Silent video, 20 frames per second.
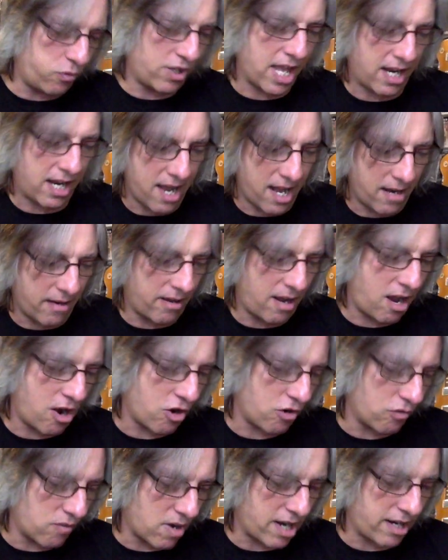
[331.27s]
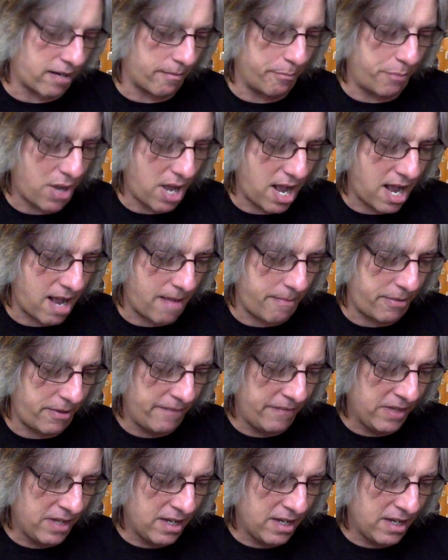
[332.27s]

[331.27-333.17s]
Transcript: that kind of hard rock and pop.